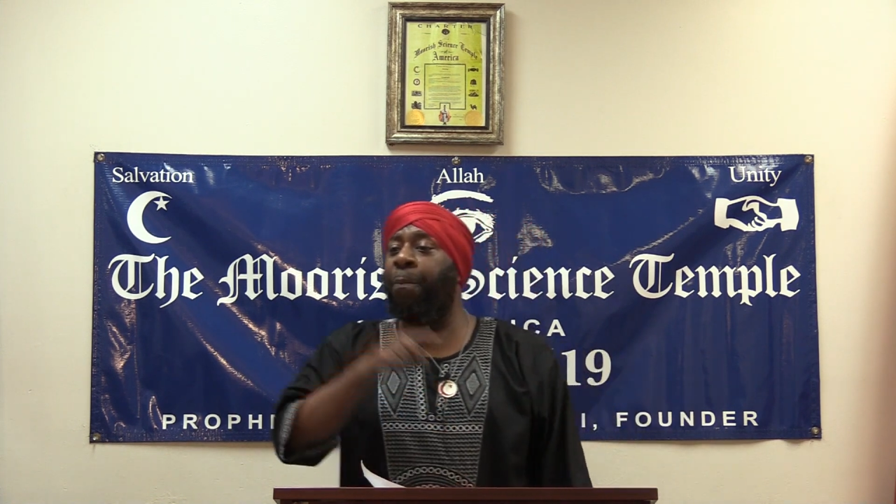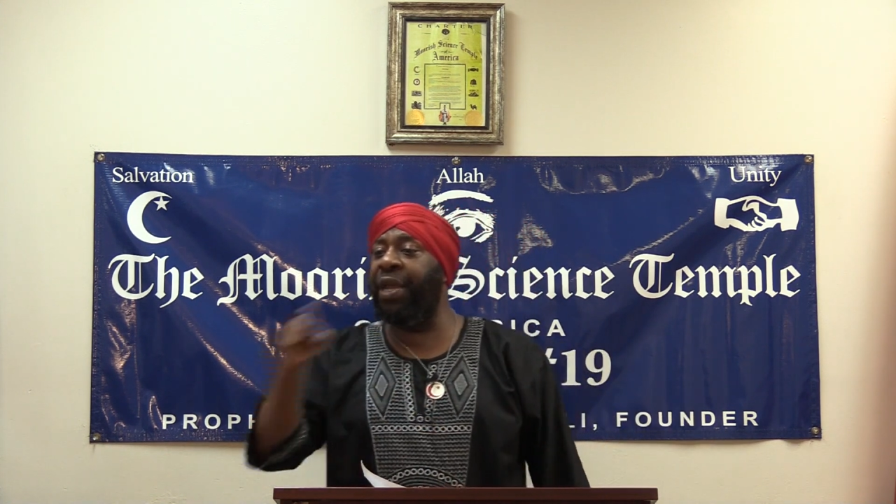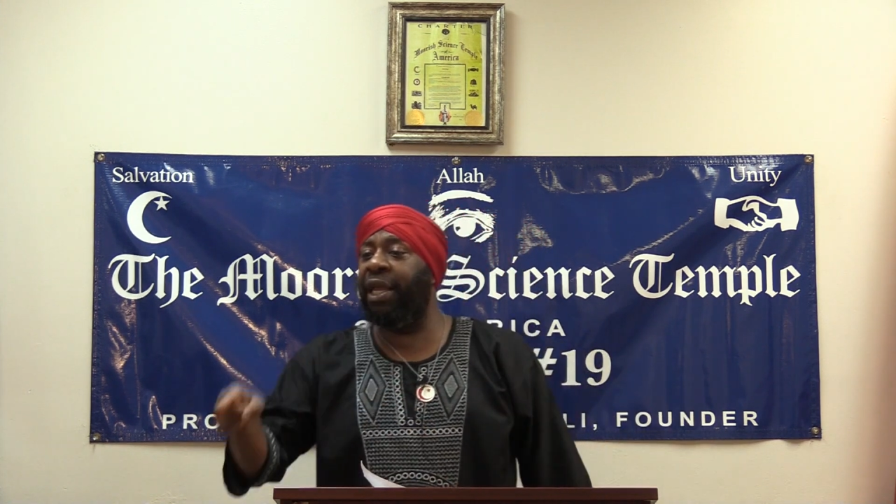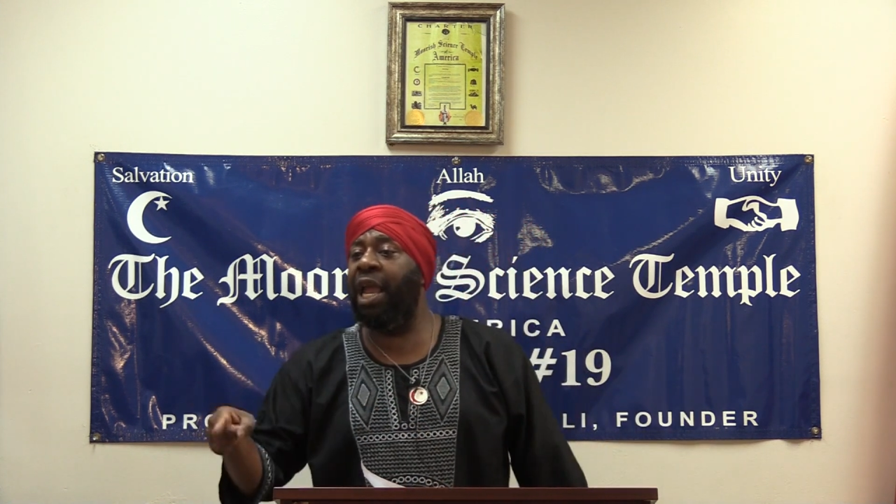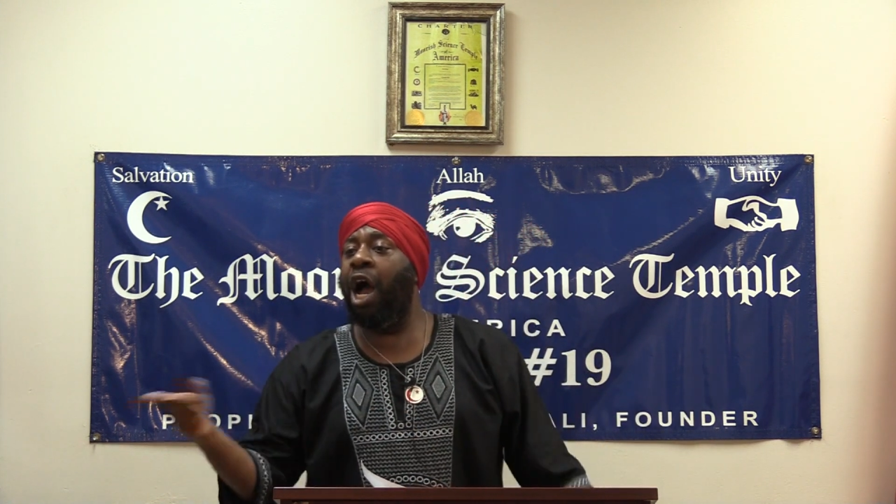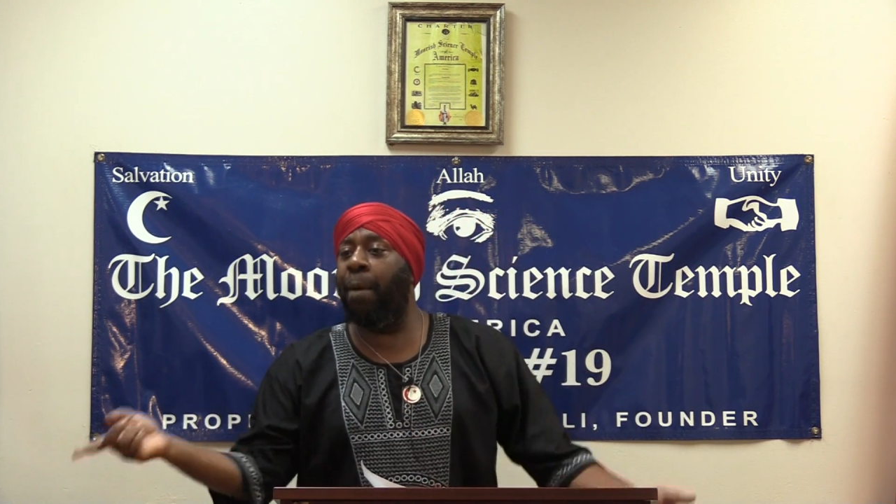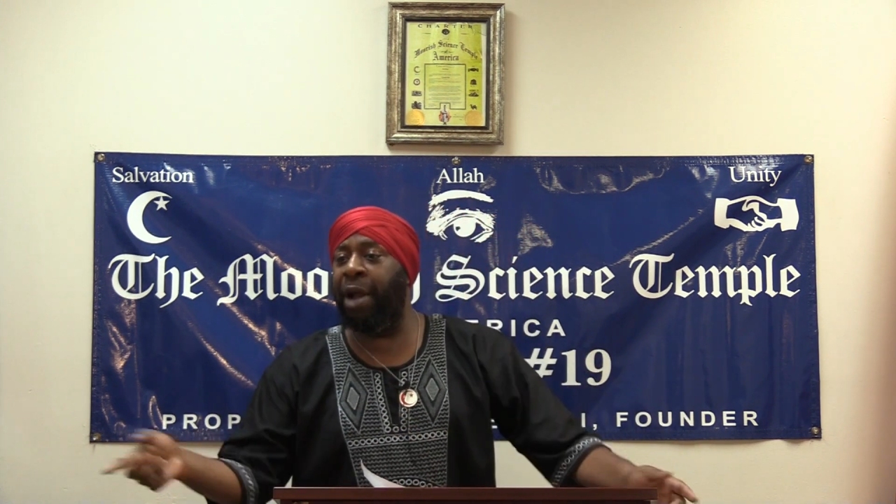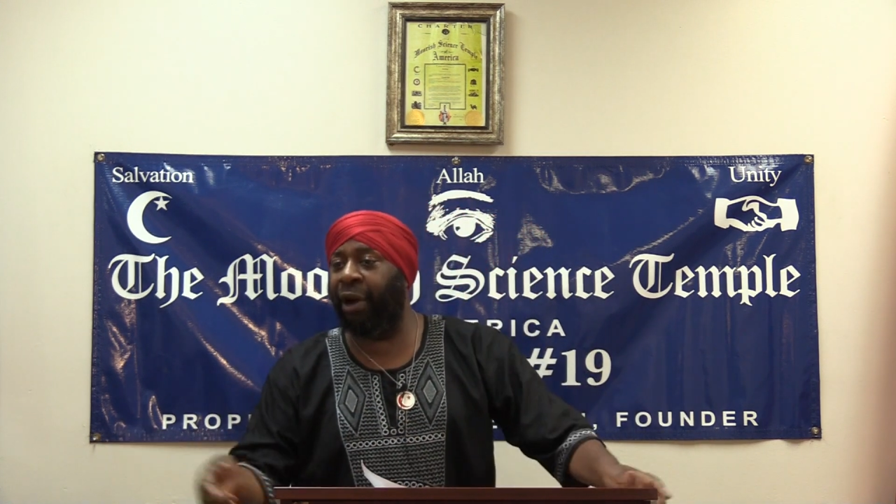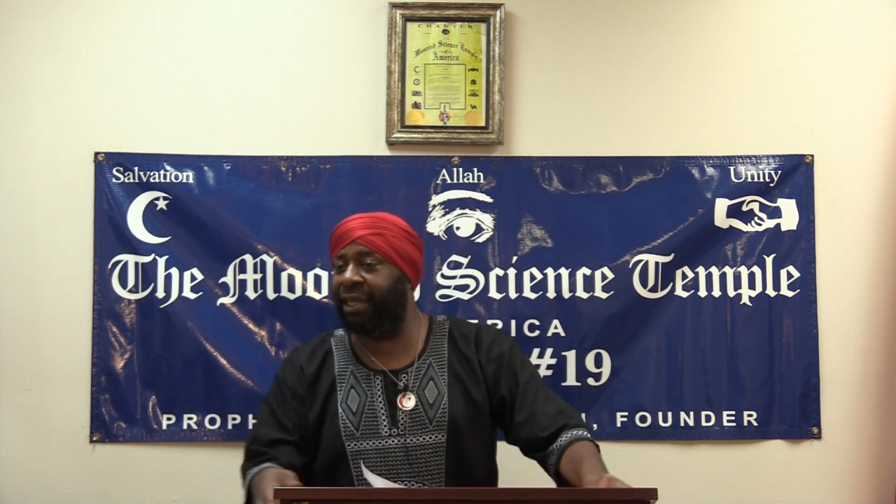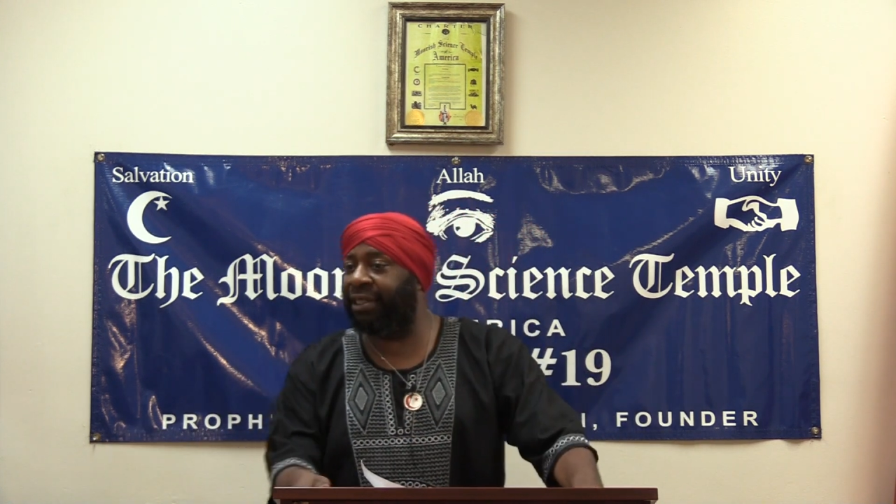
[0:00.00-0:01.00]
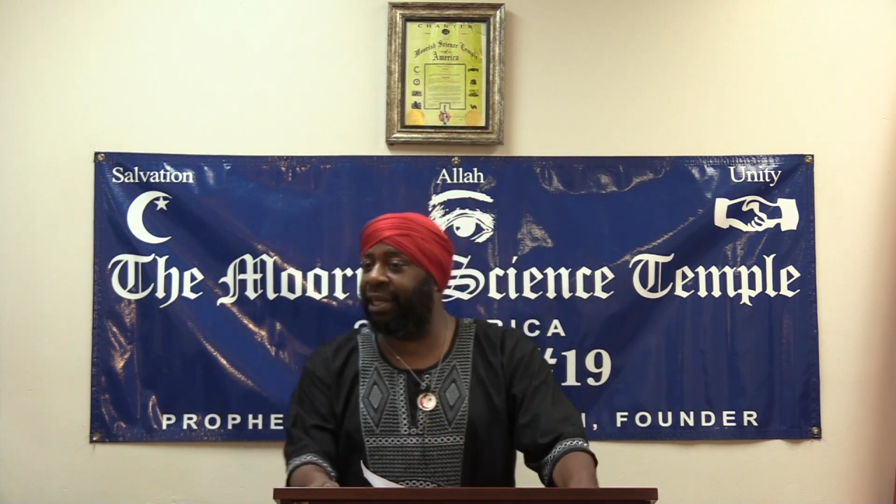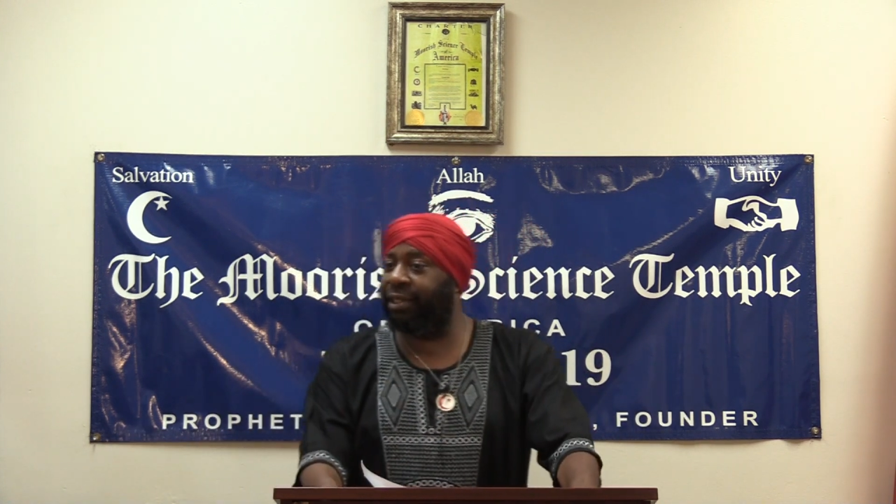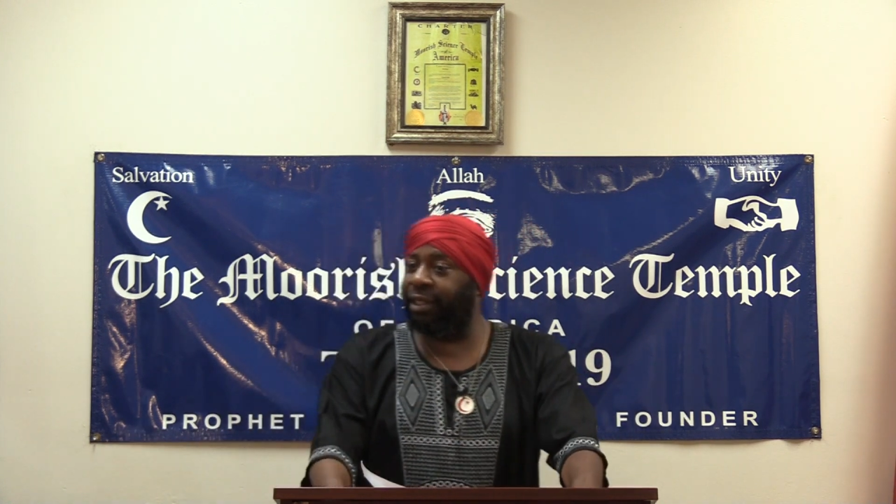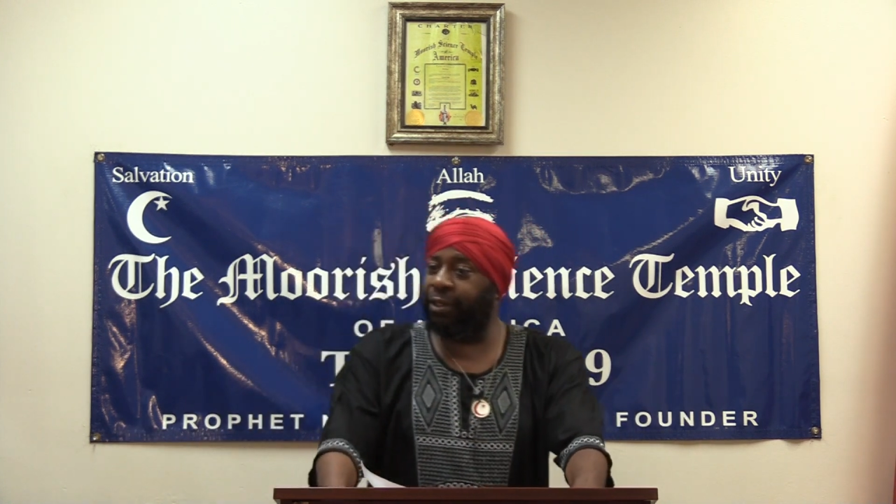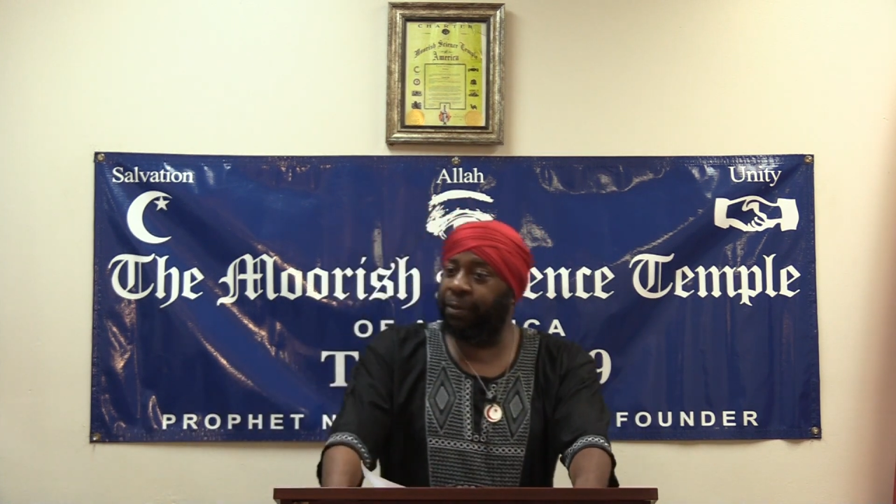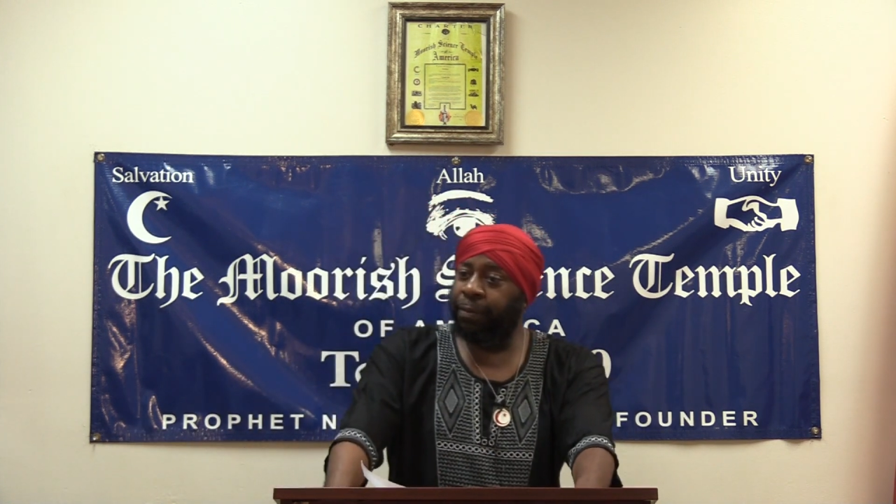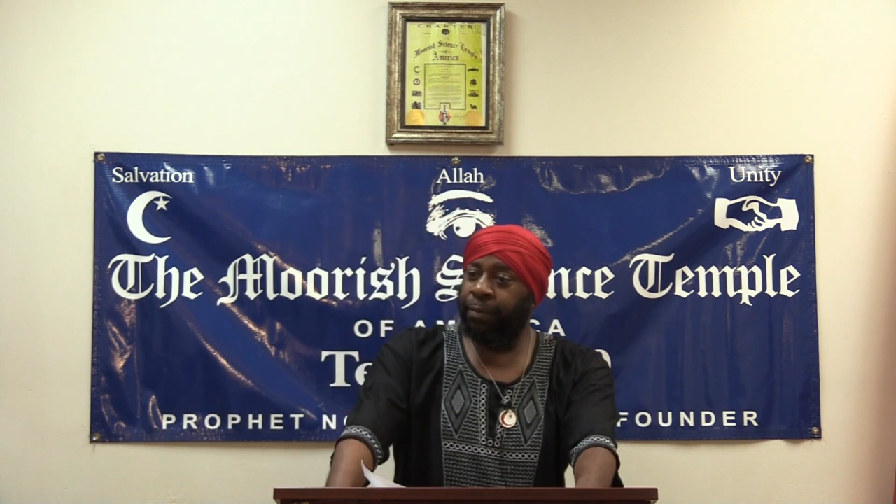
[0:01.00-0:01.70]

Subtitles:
be American citizens.